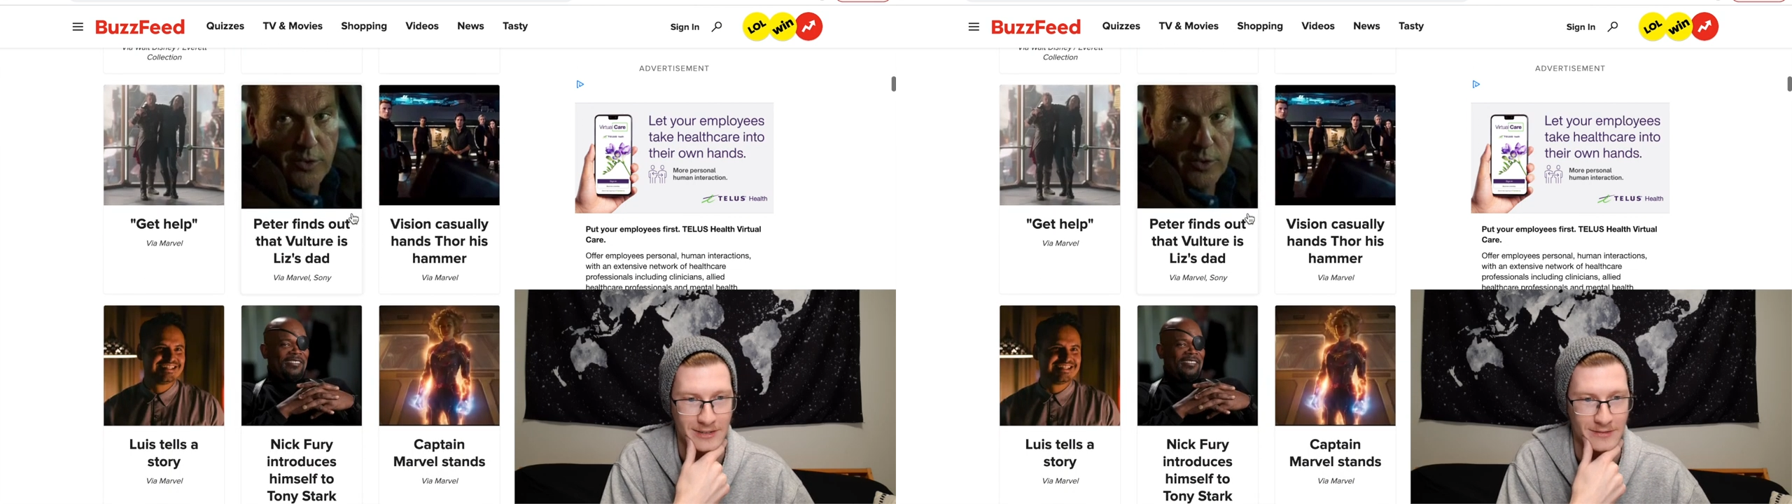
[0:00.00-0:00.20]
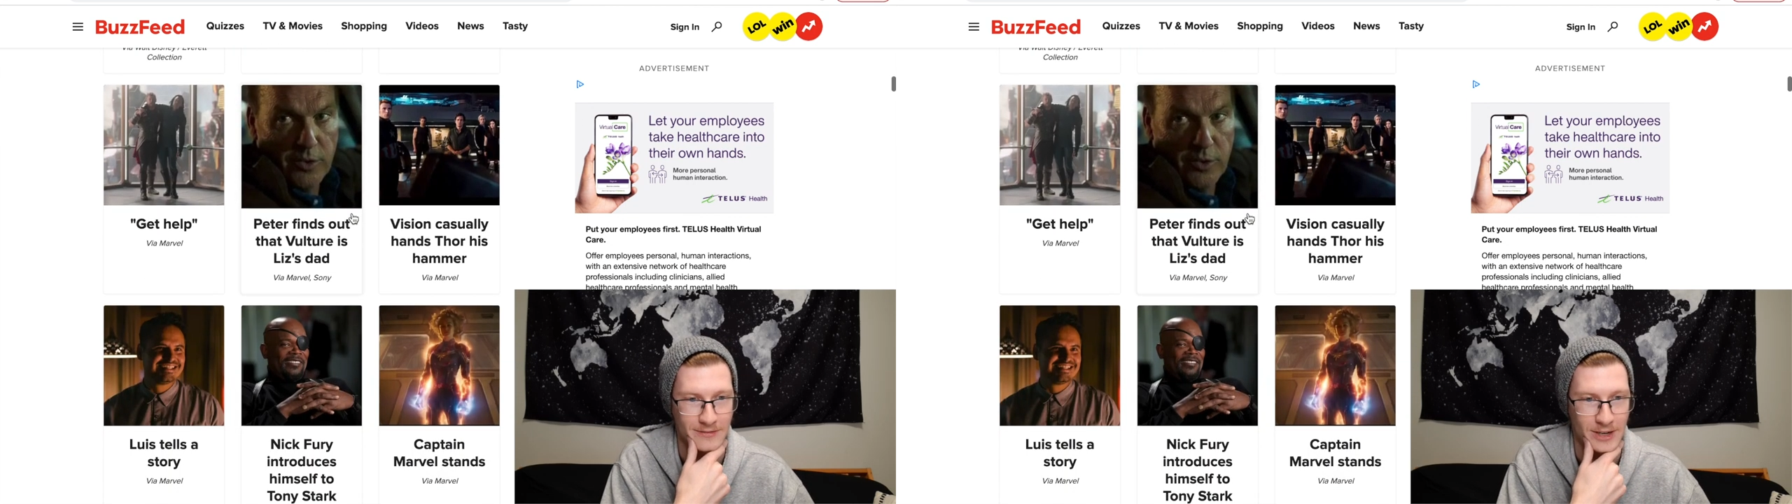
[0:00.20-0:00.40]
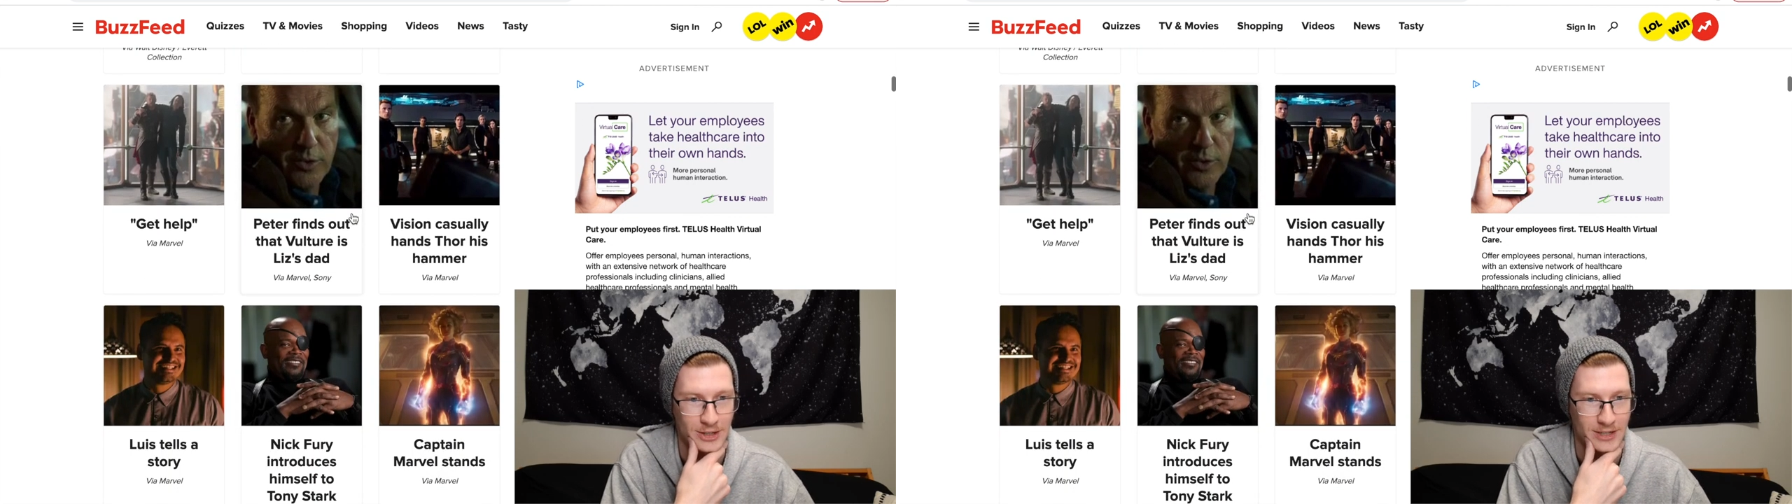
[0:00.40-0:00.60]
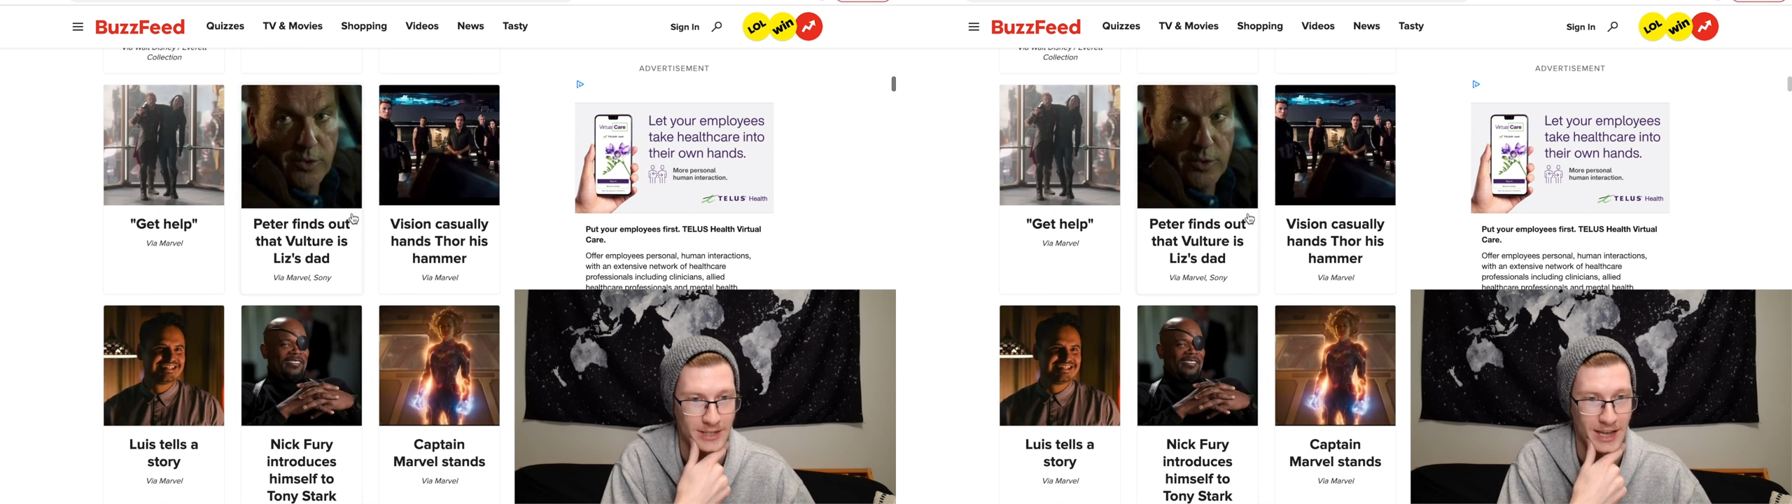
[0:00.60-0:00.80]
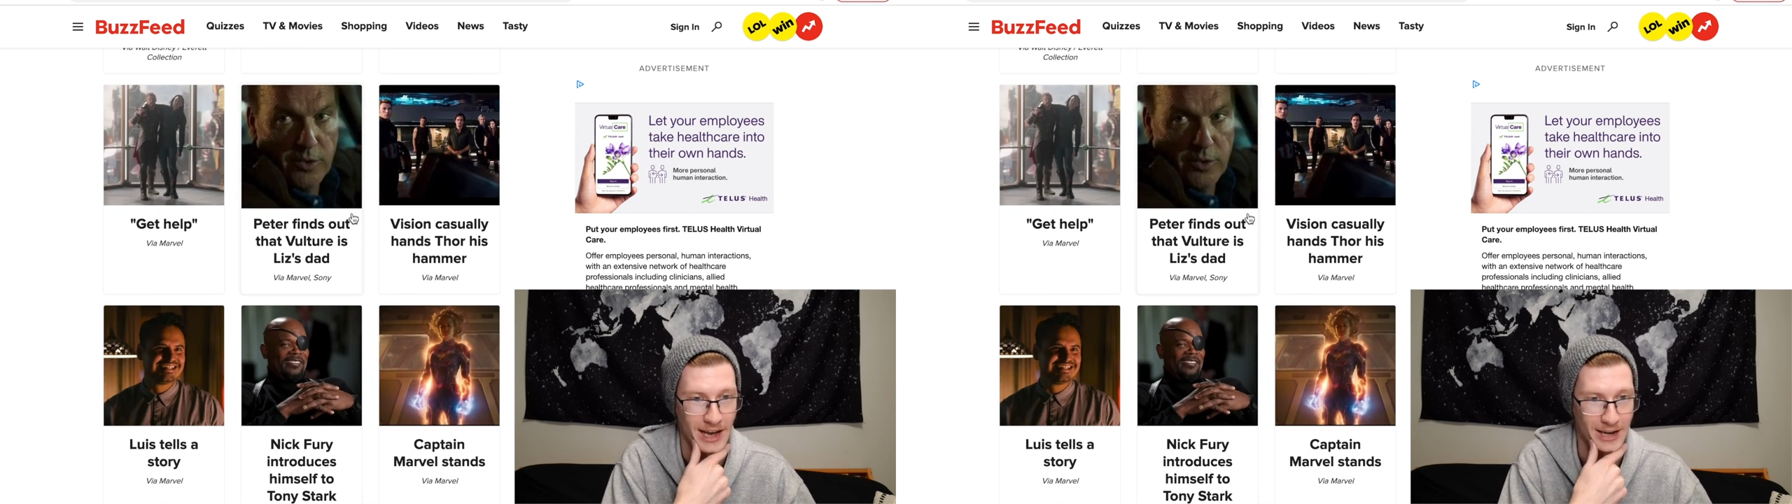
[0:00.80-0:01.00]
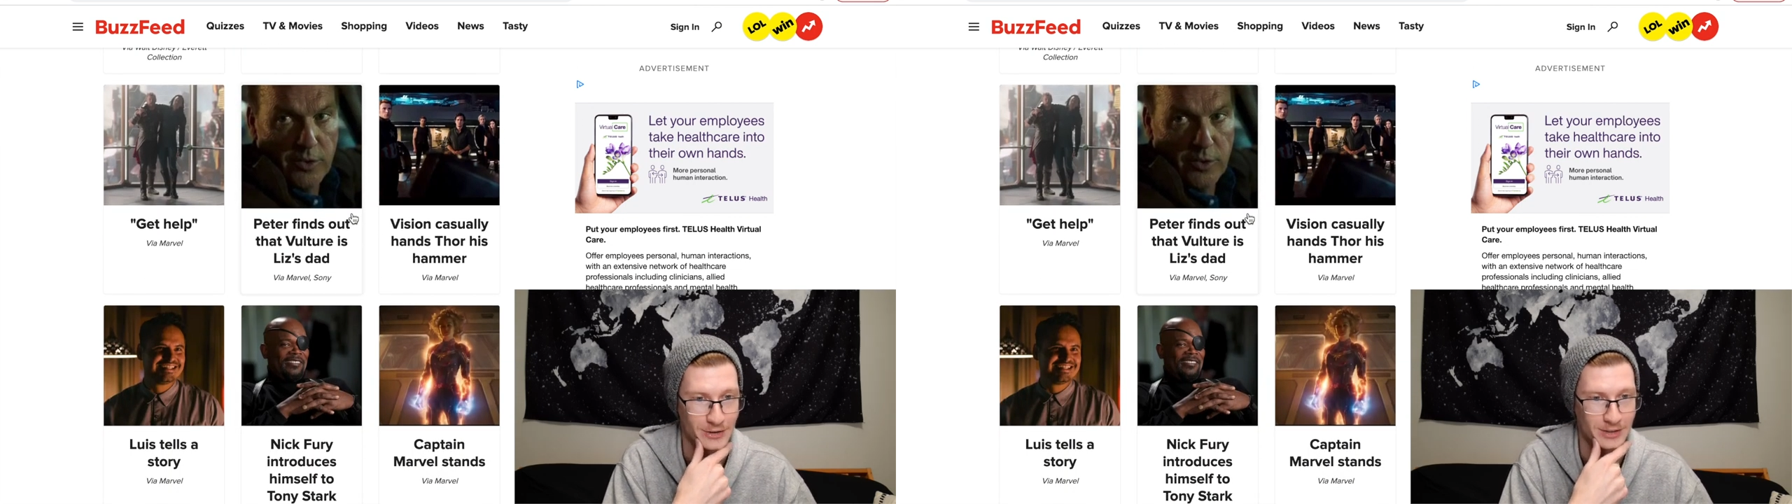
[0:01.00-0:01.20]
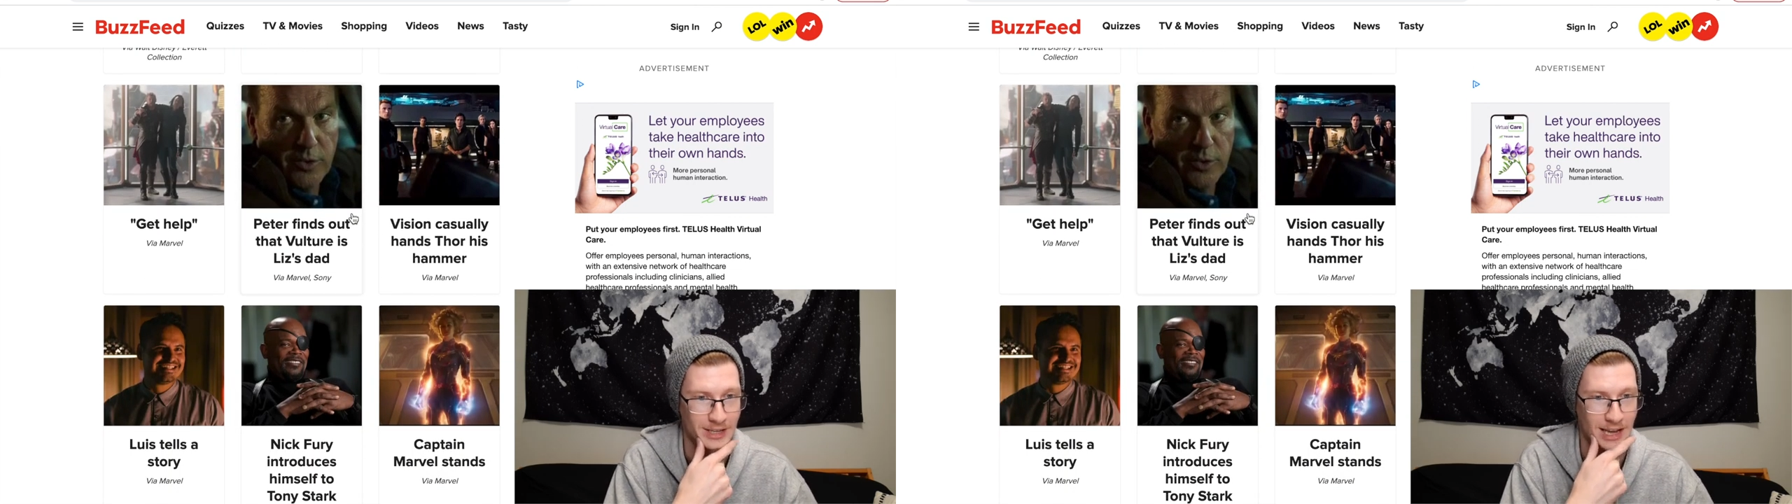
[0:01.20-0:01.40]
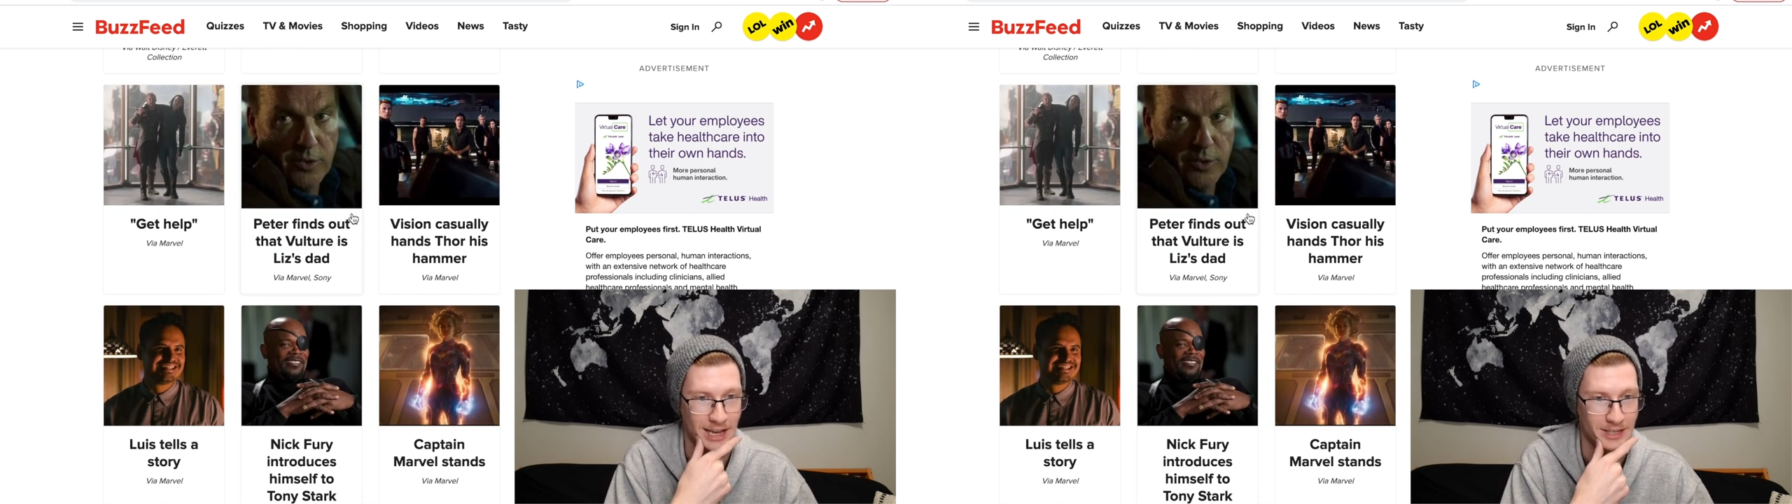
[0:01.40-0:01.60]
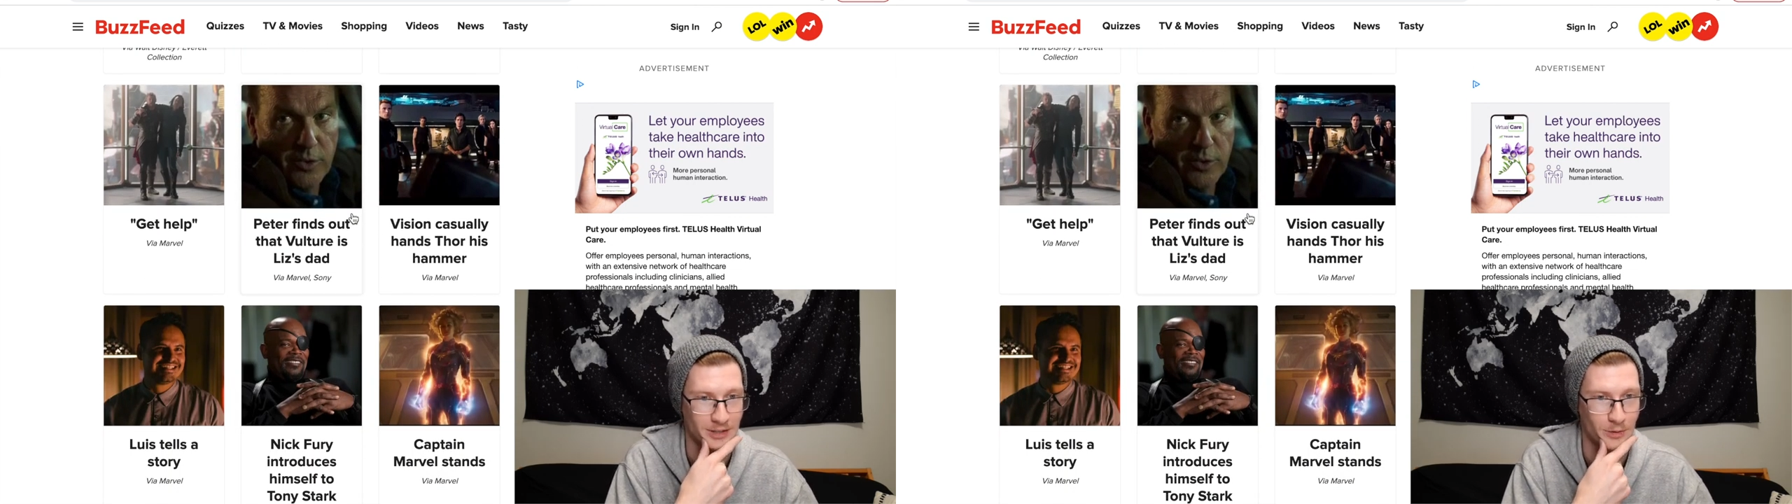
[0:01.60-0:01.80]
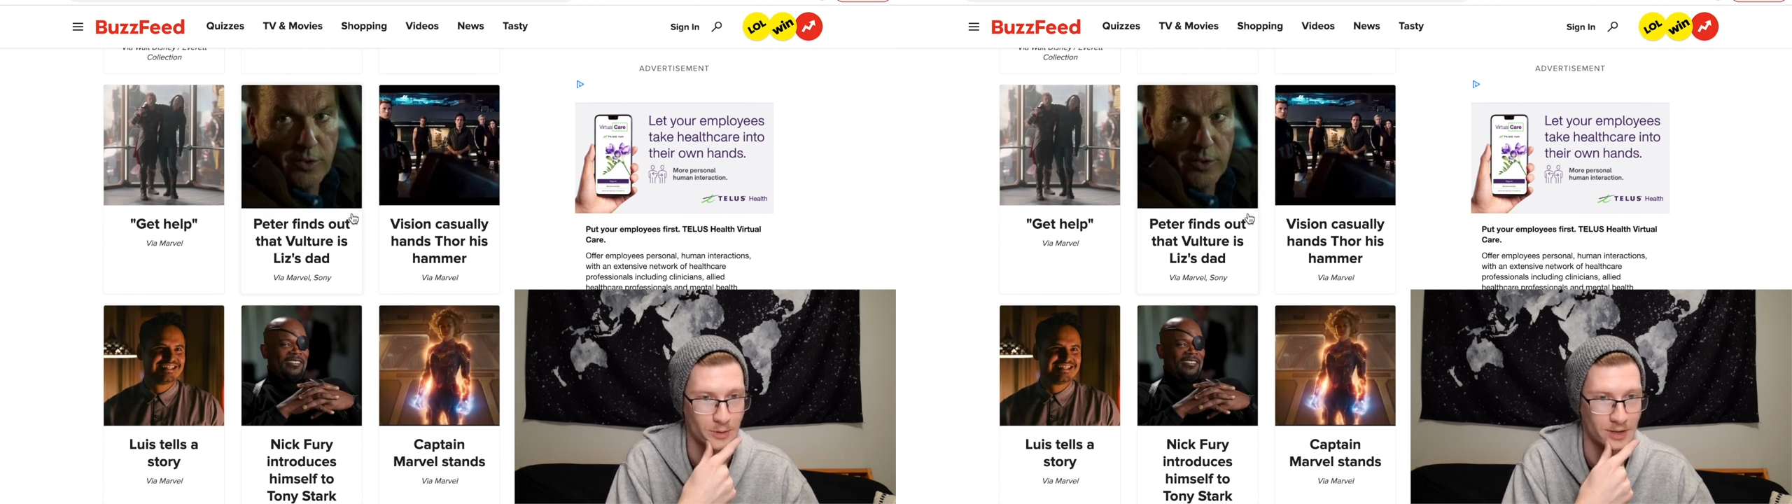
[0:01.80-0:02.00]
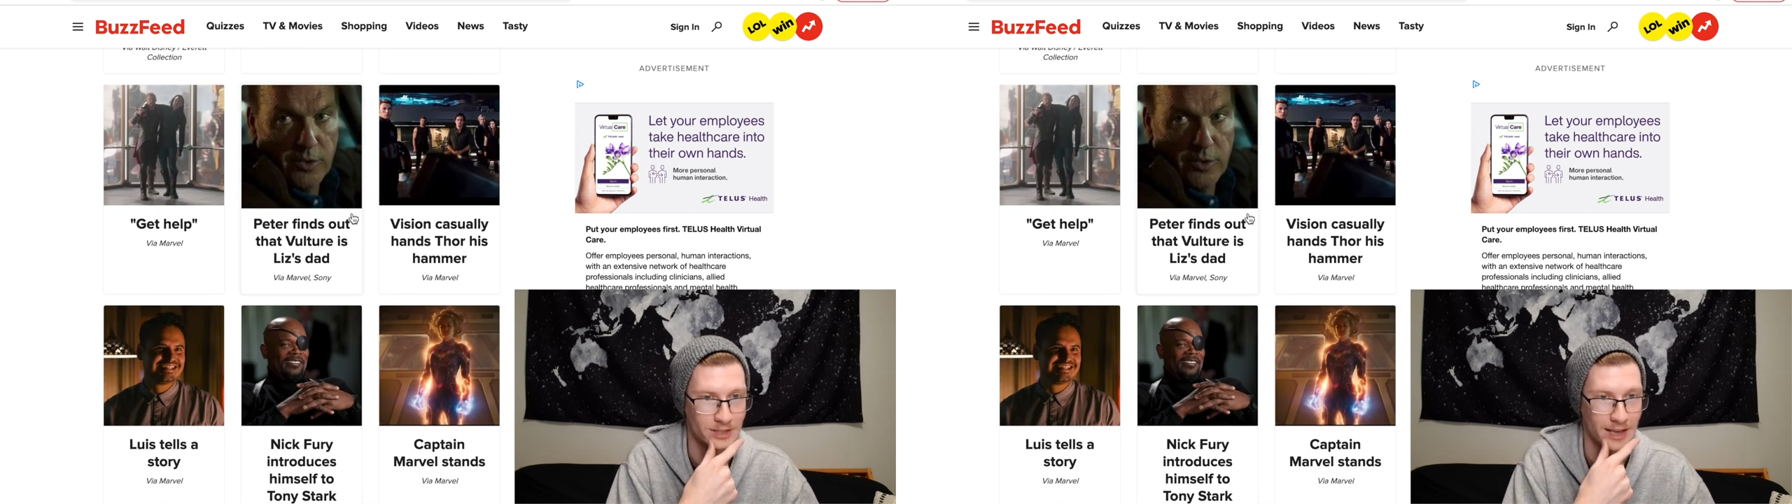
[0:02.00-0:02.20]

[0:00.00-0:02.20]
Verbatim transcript: Vision casually hands Thor his